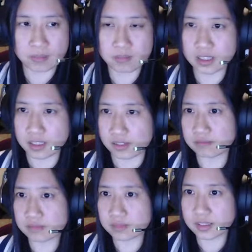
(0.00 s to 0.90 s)
Yeah,
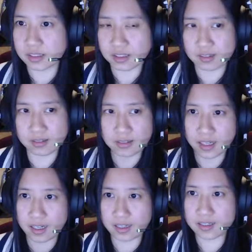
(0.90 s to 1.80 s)

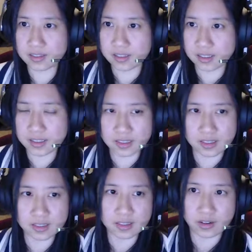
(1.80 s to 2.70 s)

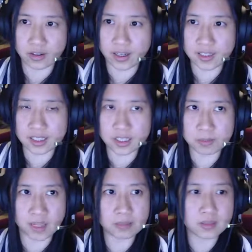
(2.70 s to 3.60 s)
deleting or hiding
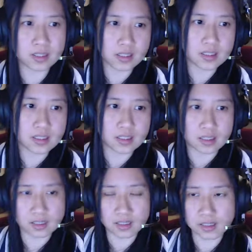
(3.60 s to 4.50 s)
spam
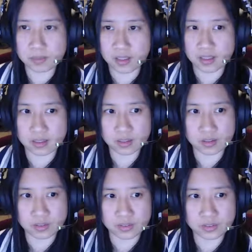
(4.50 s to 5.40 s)
is part
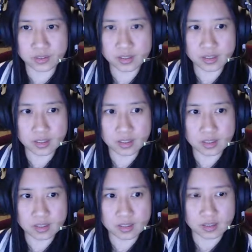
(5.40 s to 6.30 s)
of
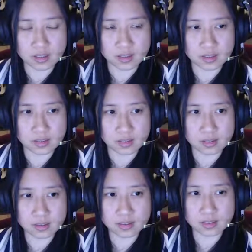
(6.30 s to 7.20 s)

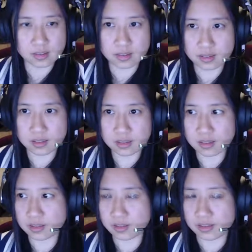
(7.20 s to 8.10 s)

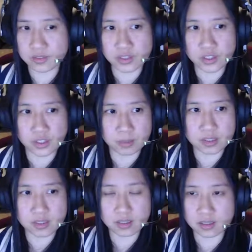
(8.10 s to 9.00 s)
the
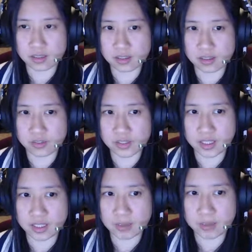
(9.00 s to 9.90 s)
jobs of the
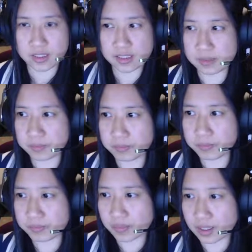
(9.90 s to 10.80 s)
admins.
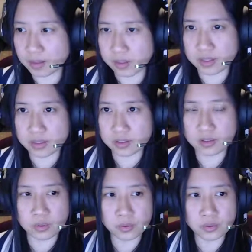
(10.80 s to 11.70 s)
But the
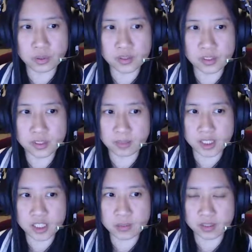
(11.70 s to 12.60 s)
whole community
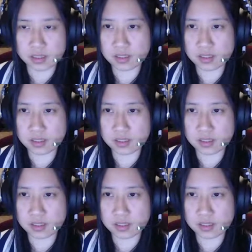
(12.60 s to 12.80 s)
management